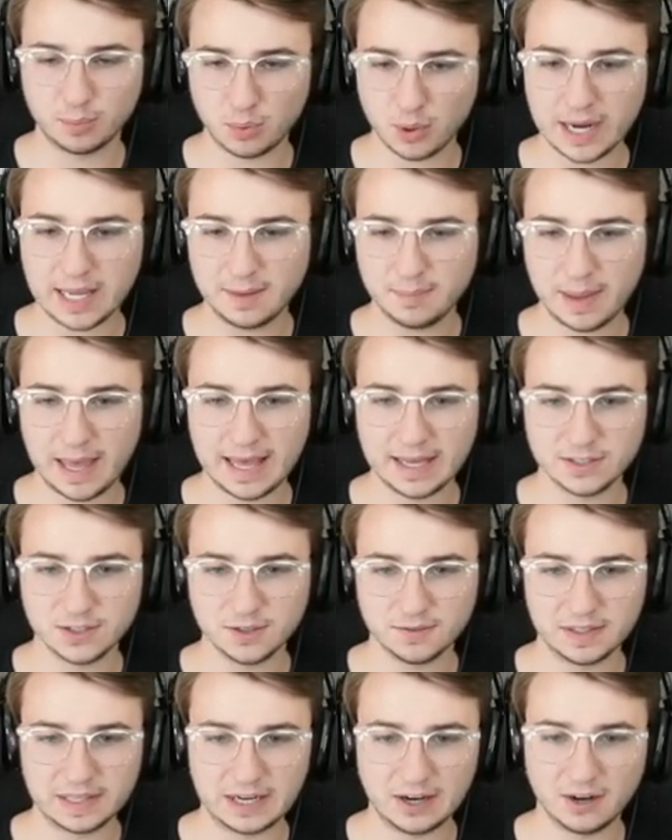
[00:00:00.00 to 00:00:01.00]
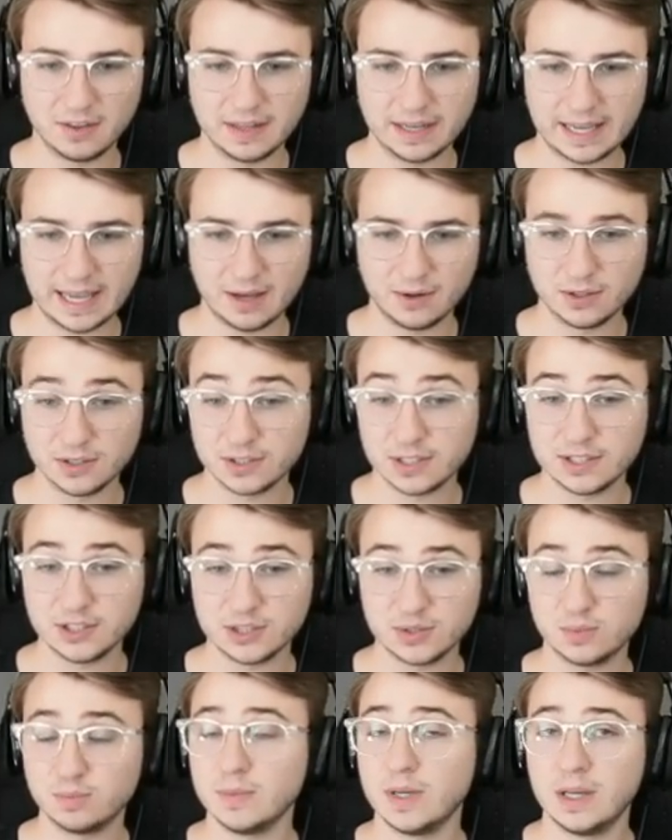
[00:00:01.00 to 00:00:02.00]
brake pads over there on the counter, so I
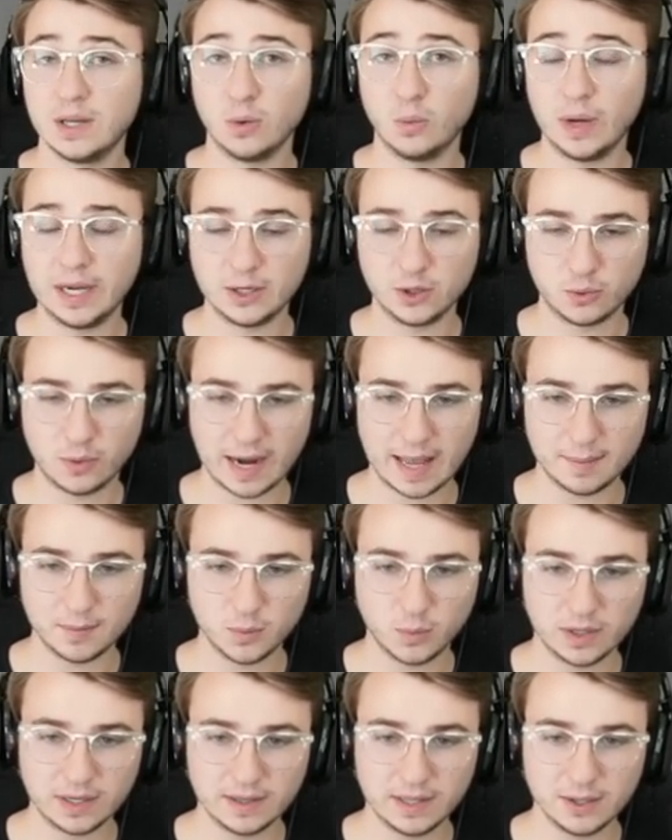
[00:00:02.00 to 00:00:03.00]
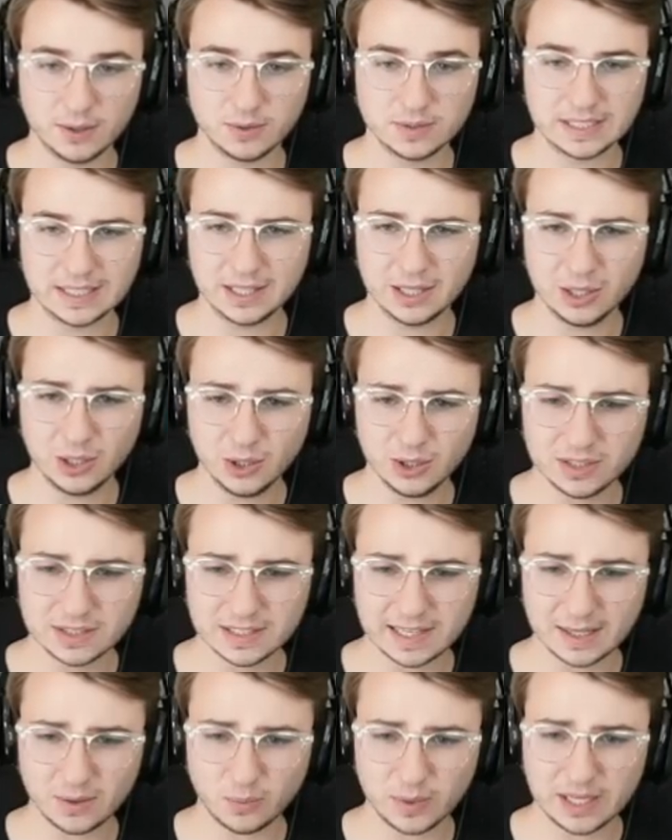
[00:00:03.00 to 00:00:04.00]
just went and grabbed one of those. It looks
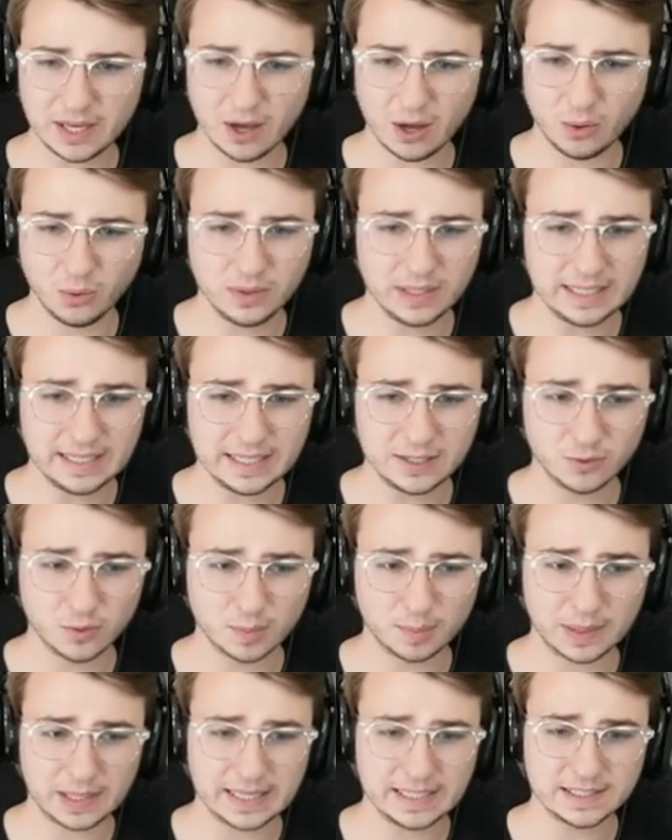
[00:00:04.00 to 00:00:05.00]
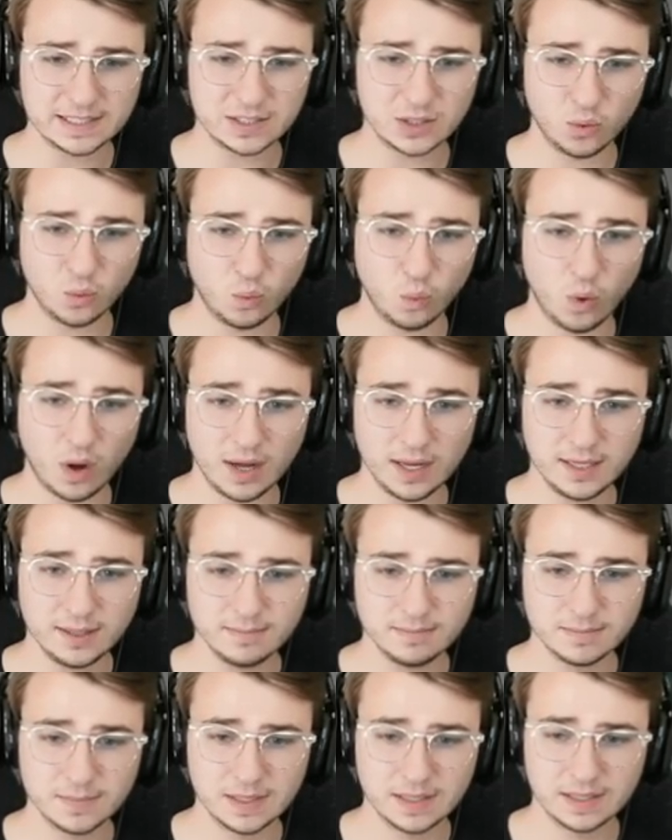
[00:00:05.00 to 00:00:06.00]
like we only need to replace the
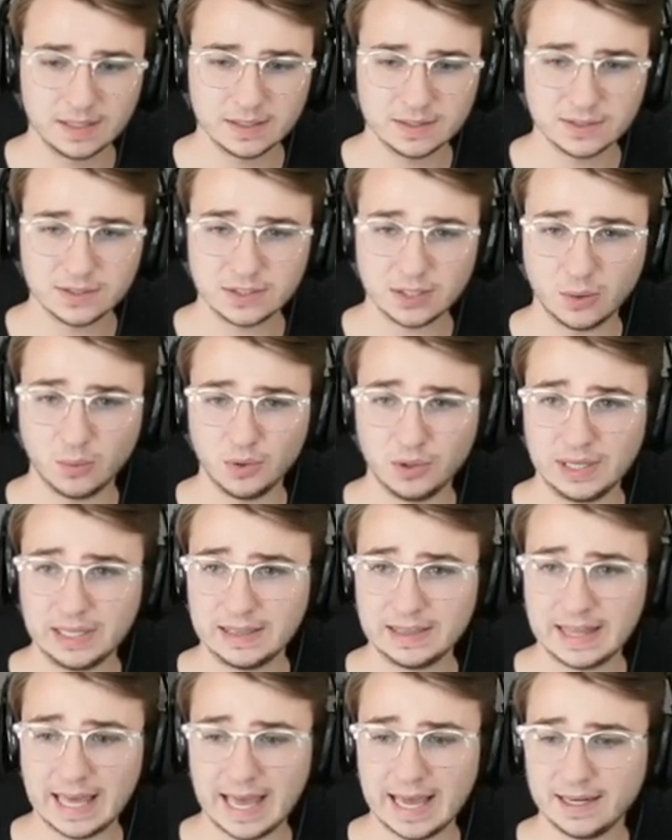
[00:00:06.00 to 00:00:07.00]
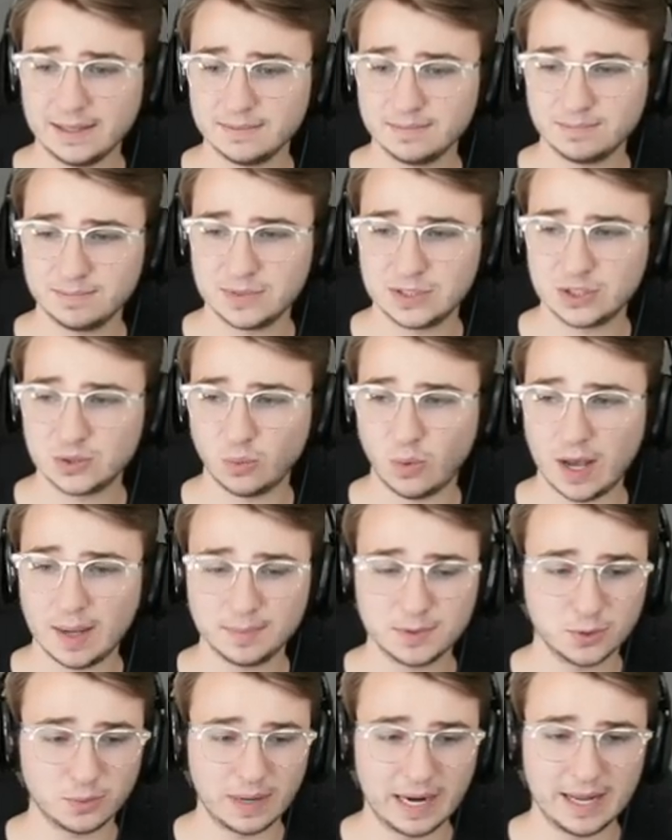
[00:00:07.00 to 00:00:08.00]
one, so we'll get that
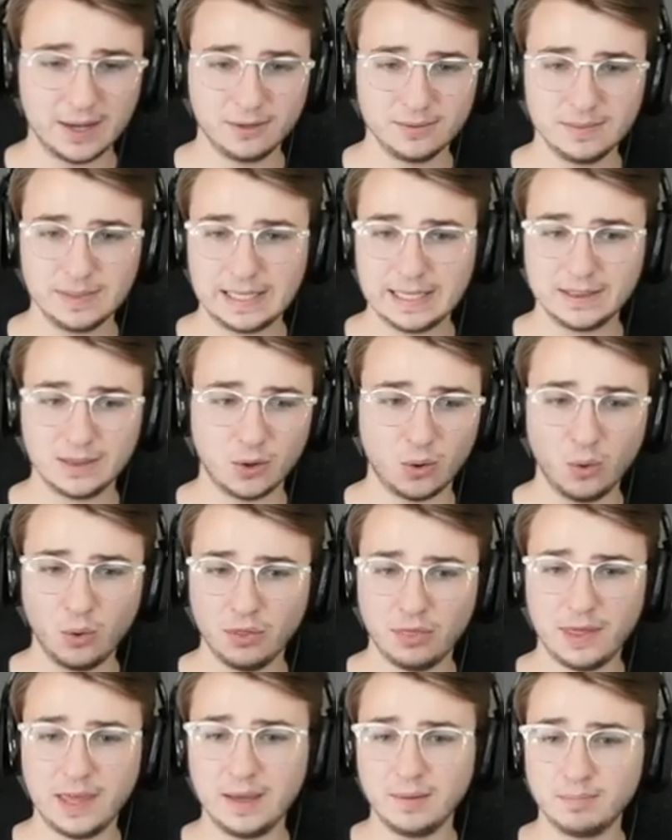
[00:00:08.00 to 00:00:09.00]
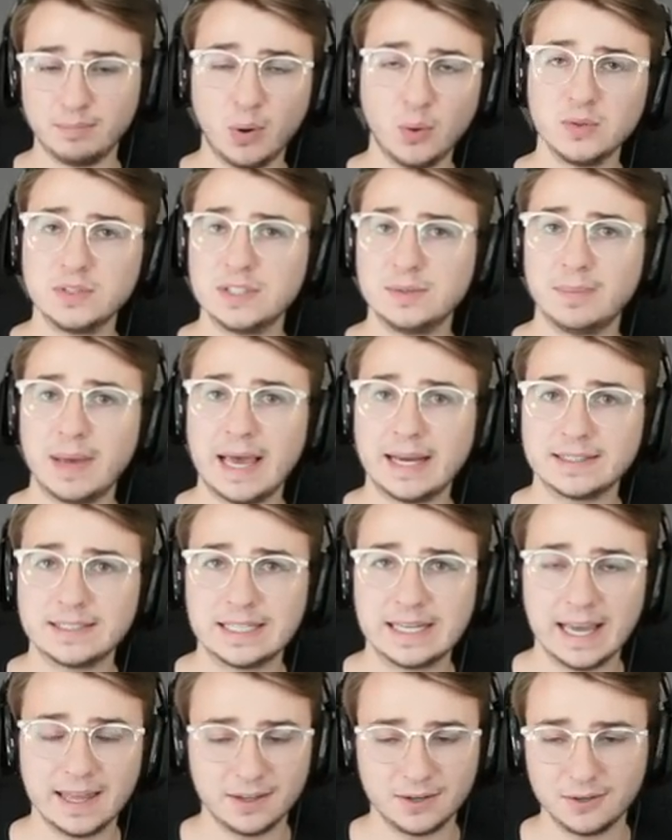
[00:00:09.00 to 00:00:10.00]
swapped around, get the whole thing bolted back
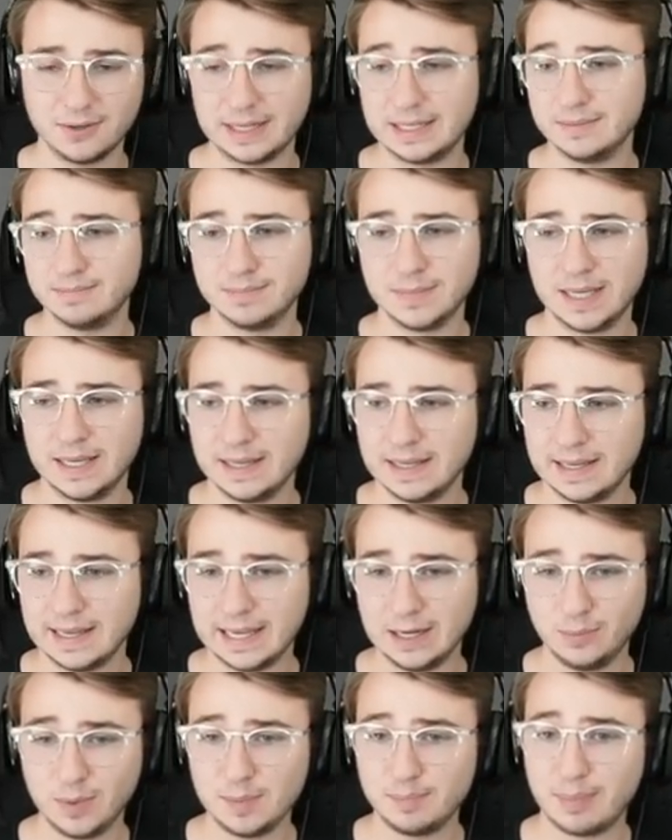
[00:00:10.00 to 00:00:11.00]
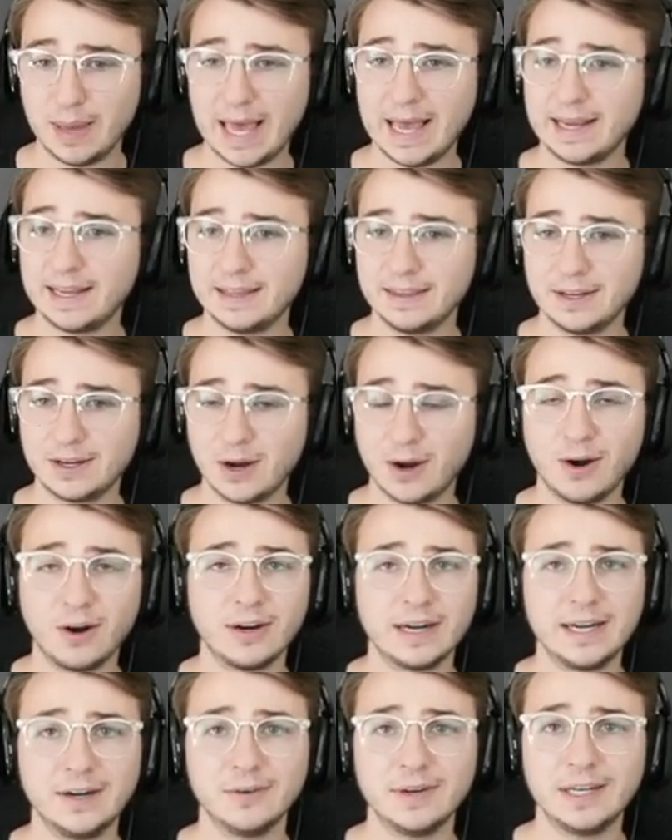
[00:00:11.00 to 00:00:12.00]
together, and it'll be back in the
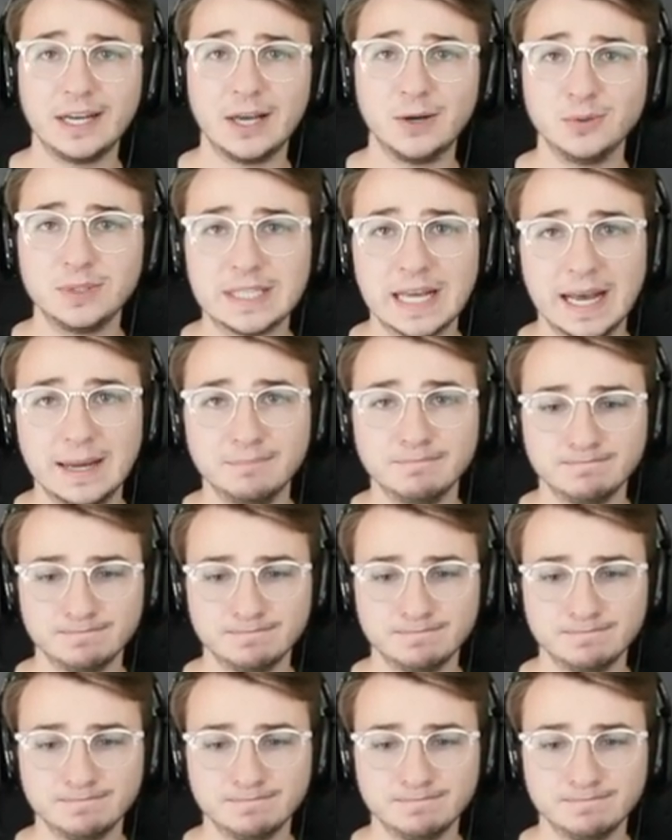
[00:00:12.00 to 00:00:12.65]
car here in no time.